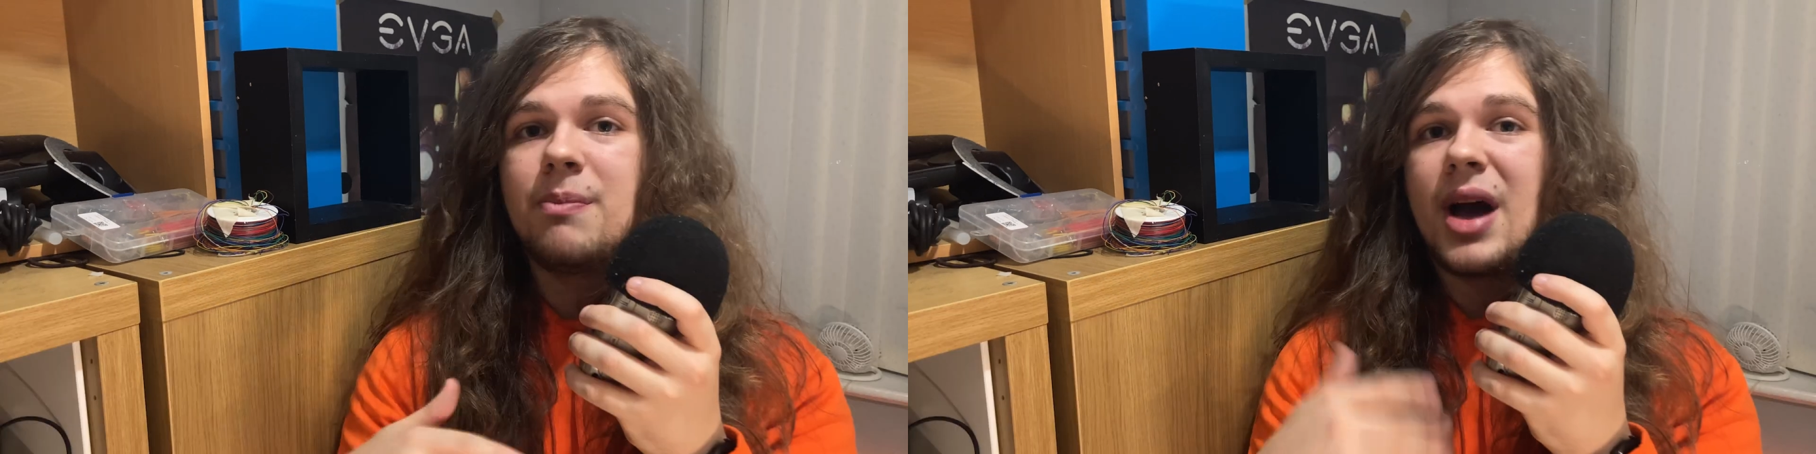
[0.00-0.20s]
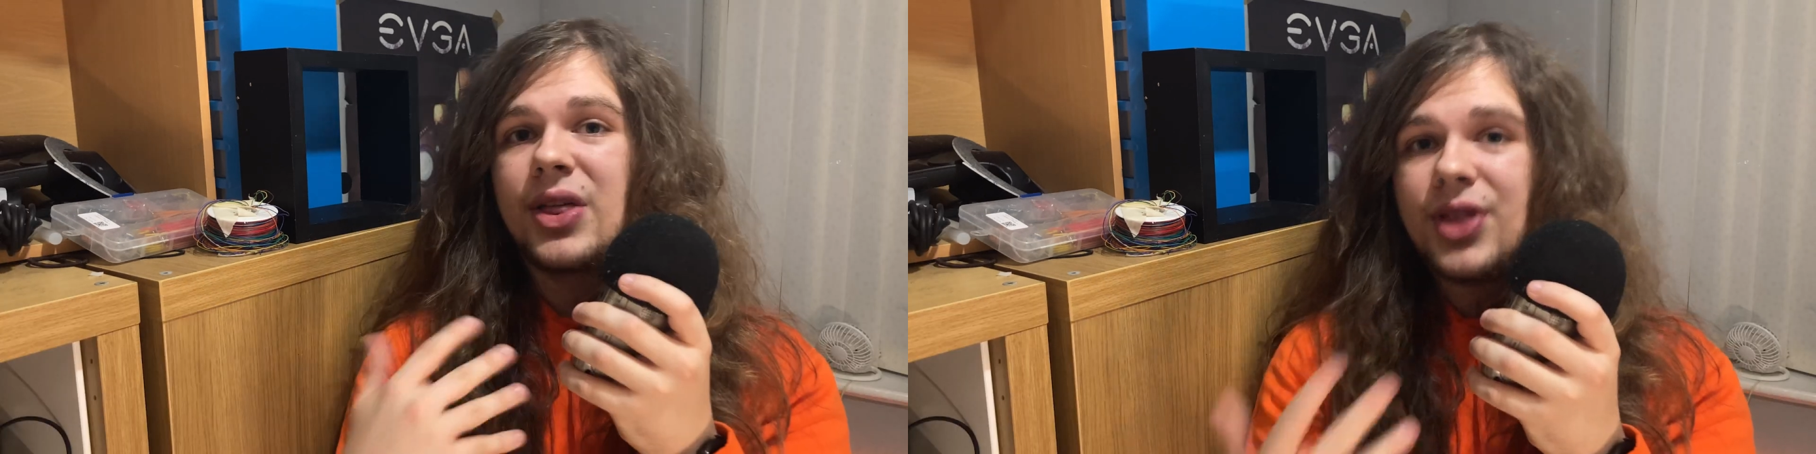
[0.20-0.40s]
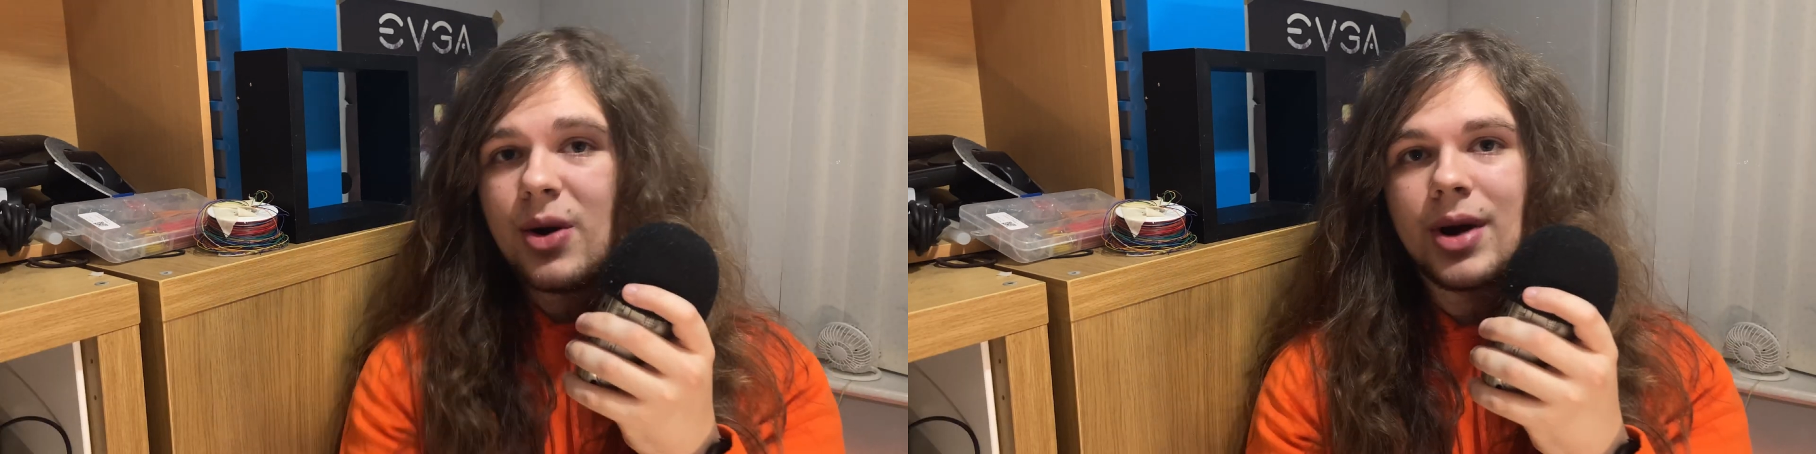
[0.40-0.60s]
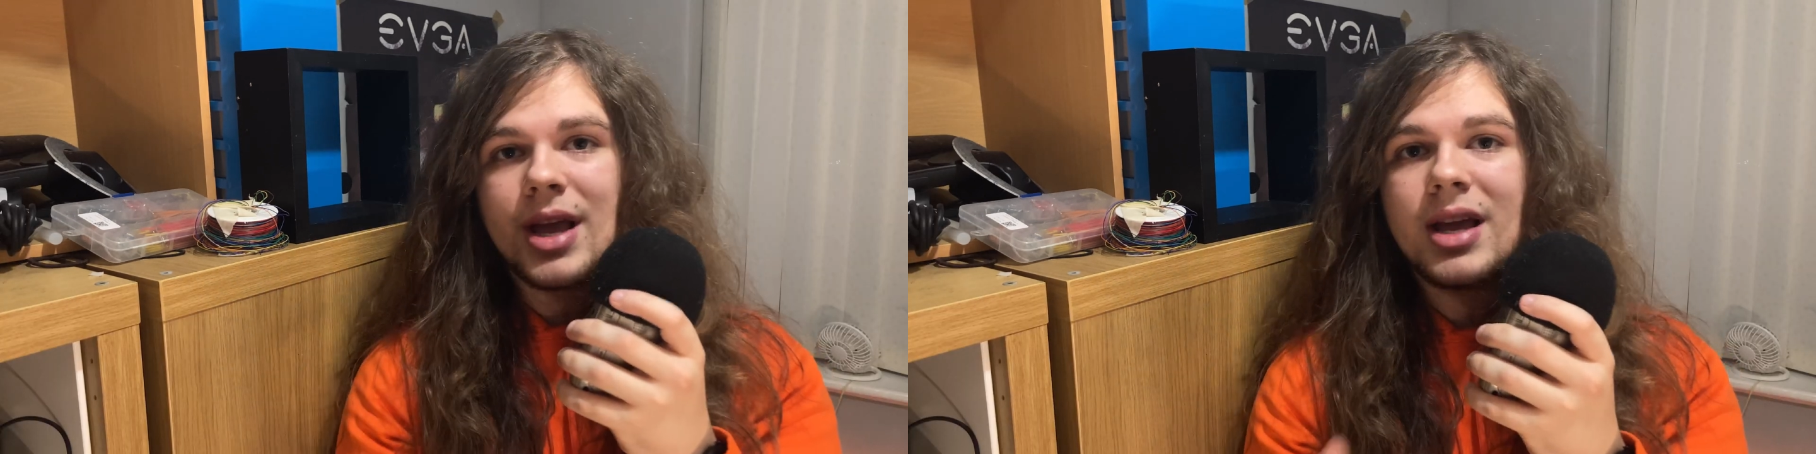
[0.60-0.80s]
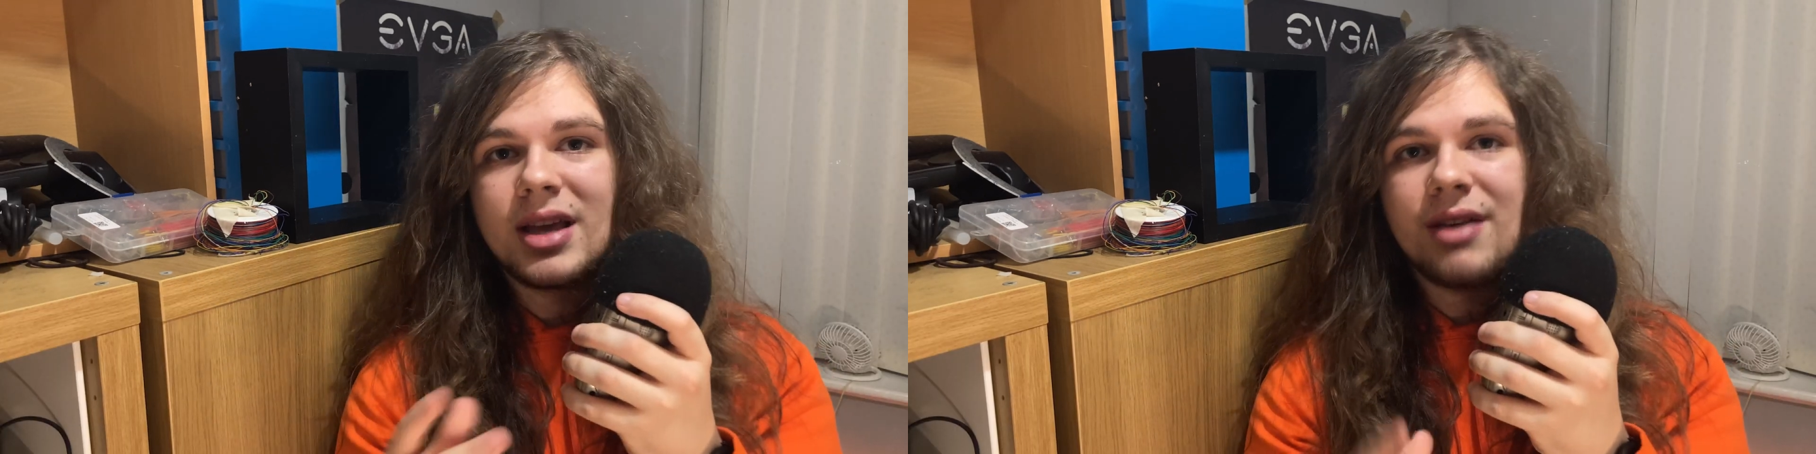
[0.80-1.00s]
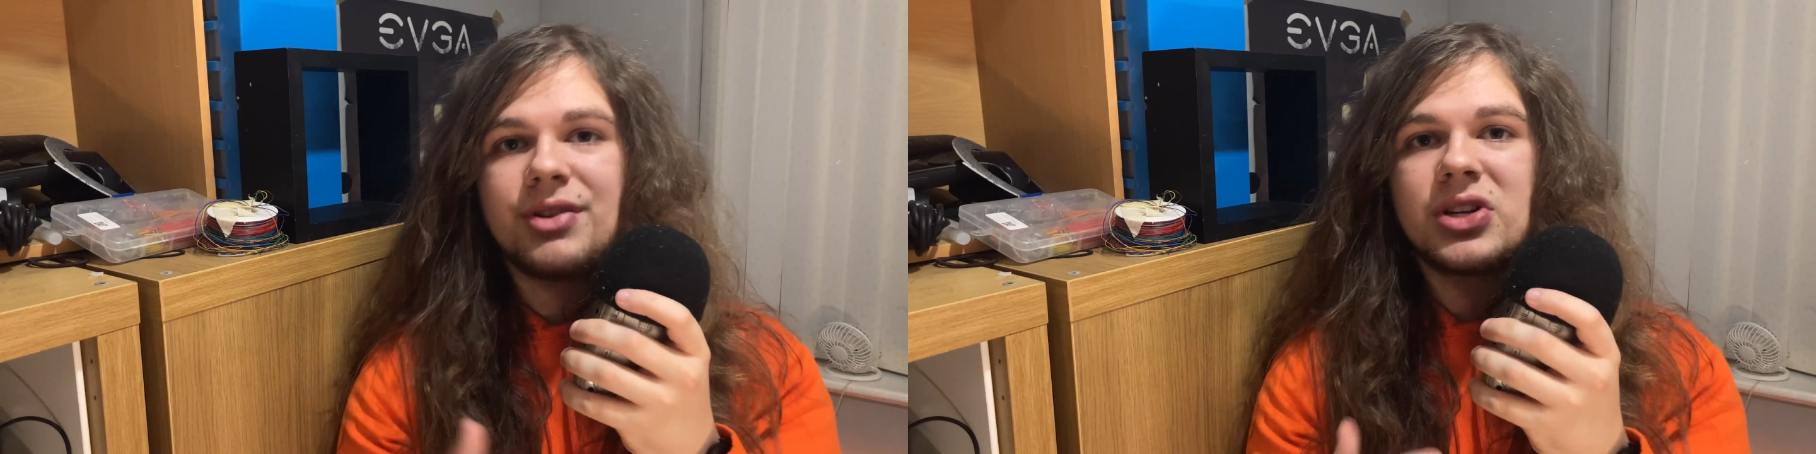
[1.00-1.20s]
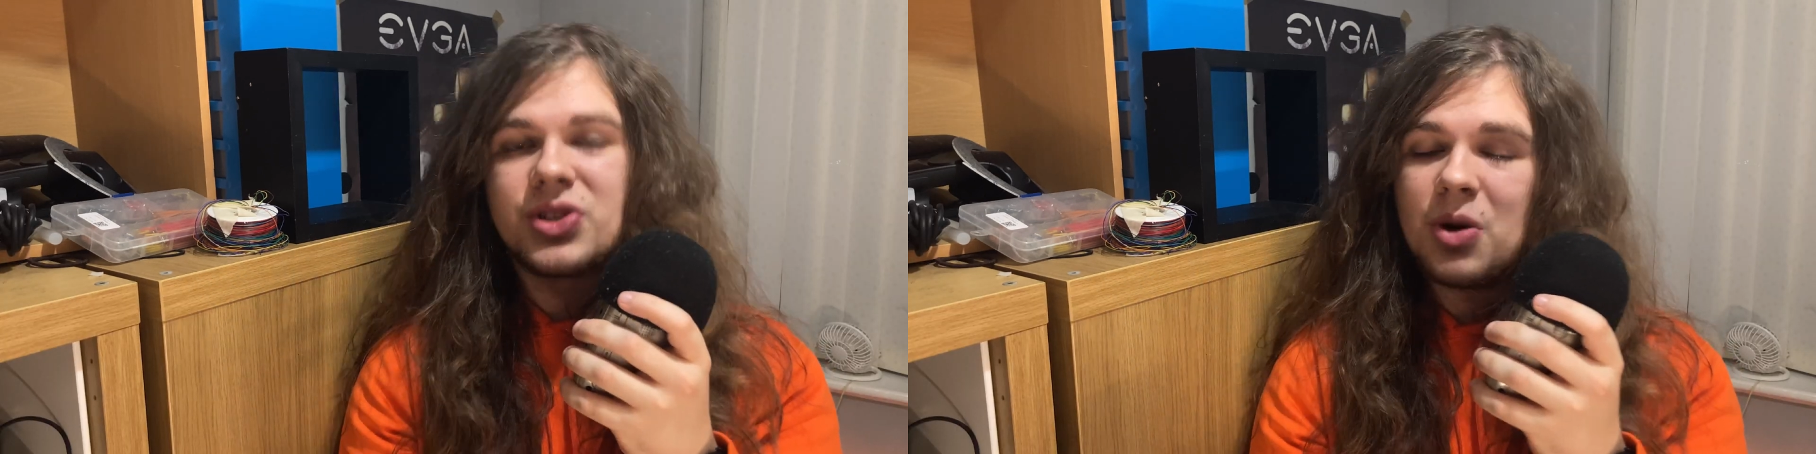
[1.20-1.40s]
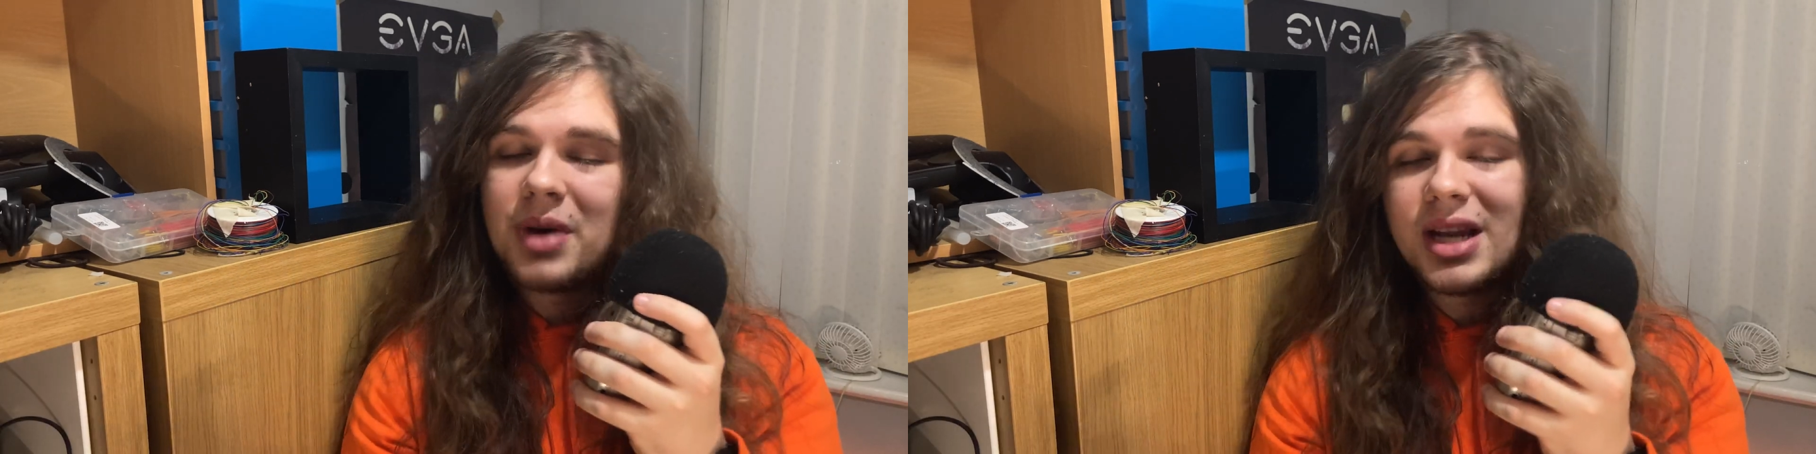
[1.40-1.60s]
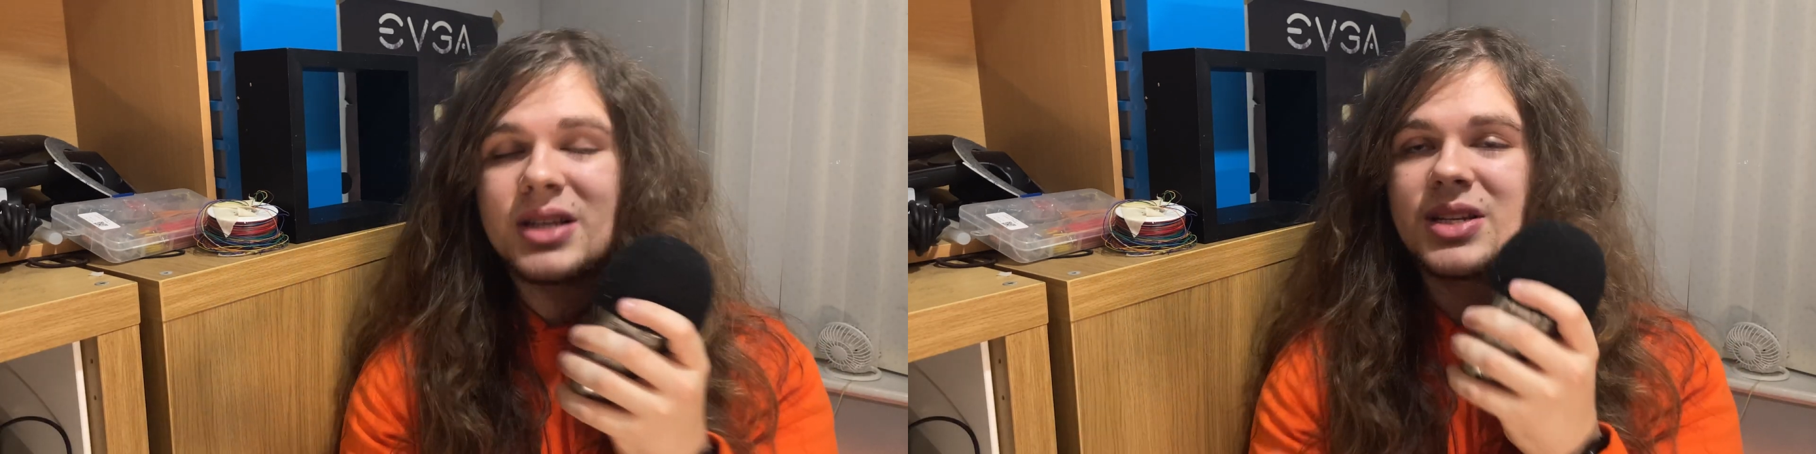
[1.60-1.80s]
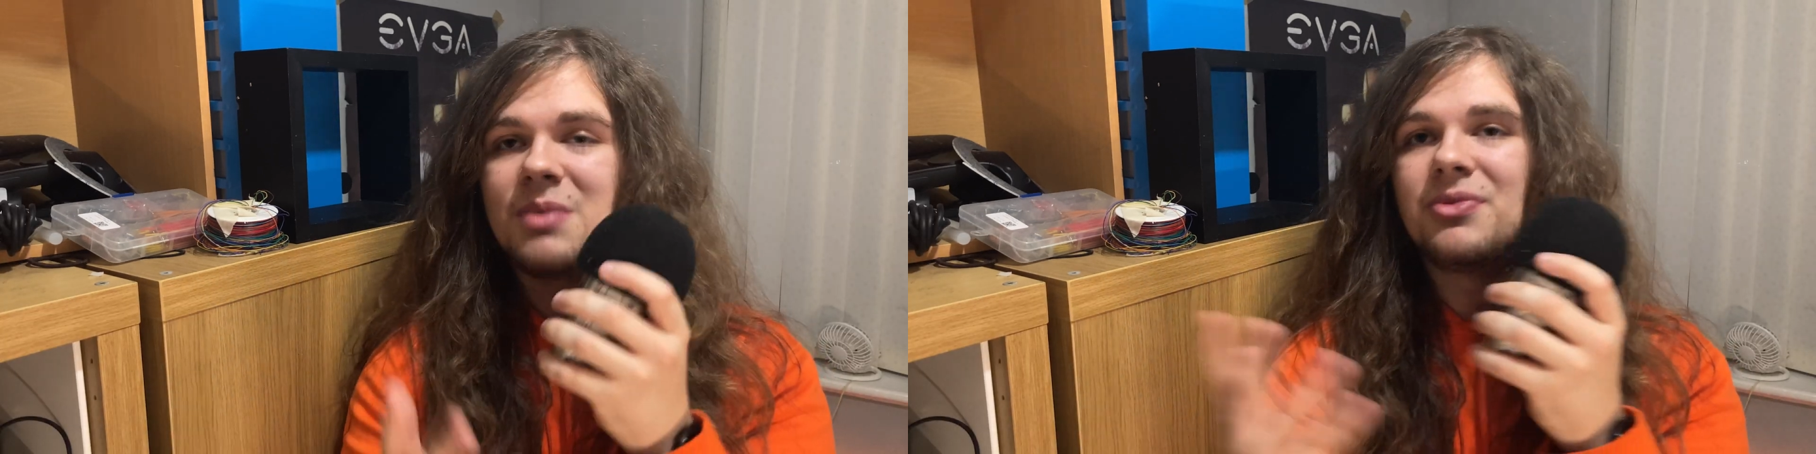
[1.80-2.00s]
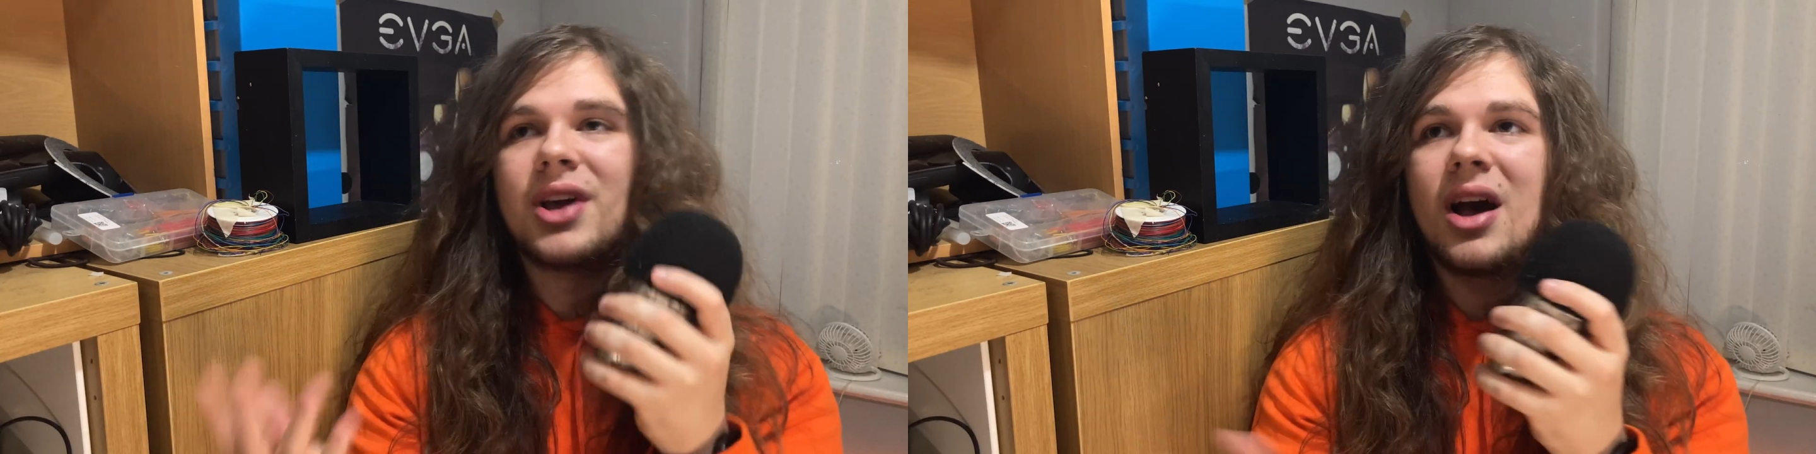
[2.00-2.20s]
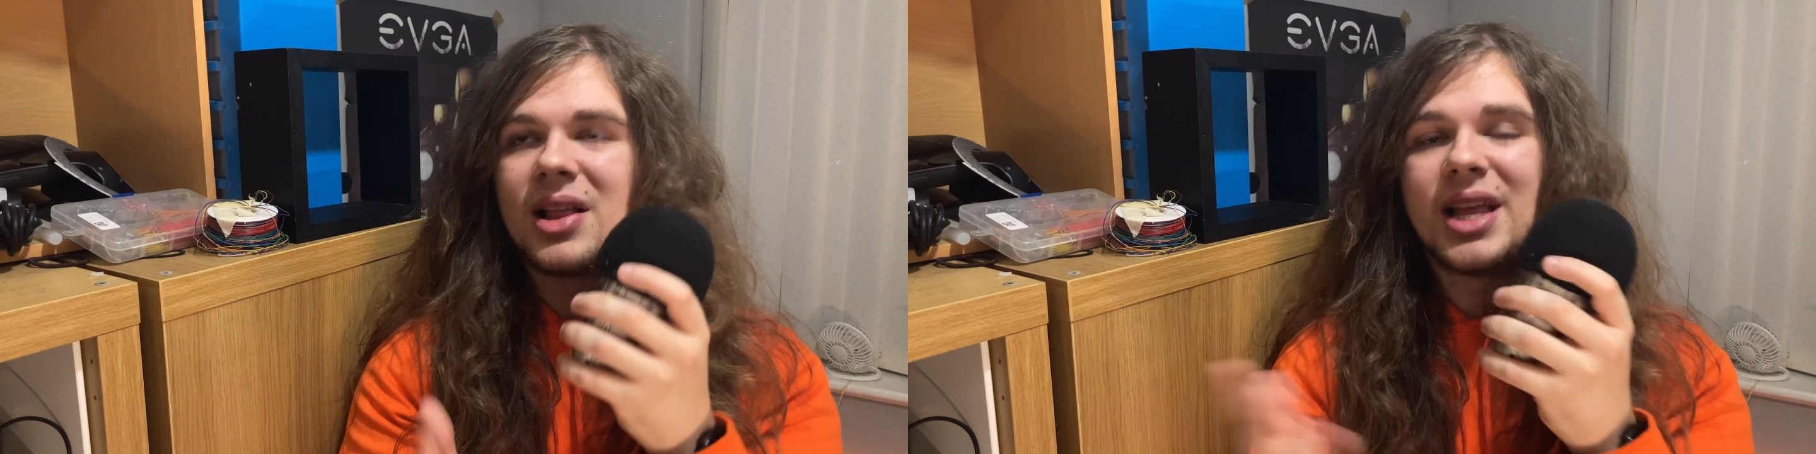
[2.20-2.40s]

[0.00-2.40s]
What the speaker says: My theory, given so many SteamVR